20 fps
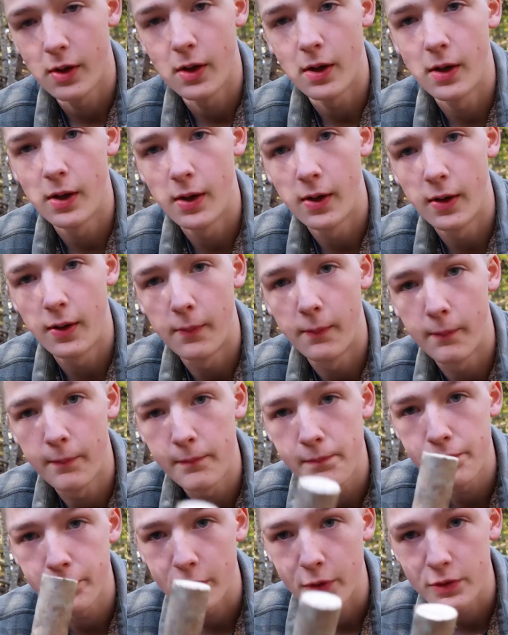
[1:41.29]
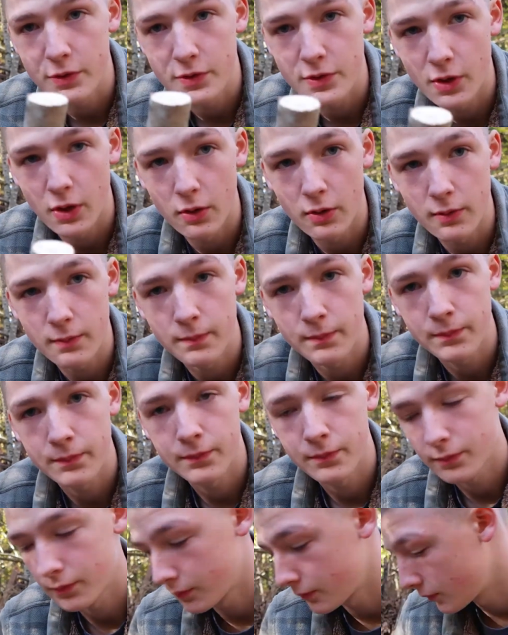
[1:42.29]
And so
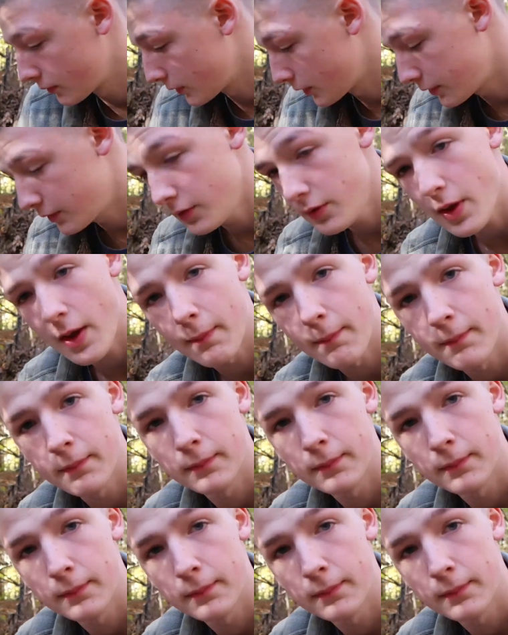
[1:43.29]
let's do that.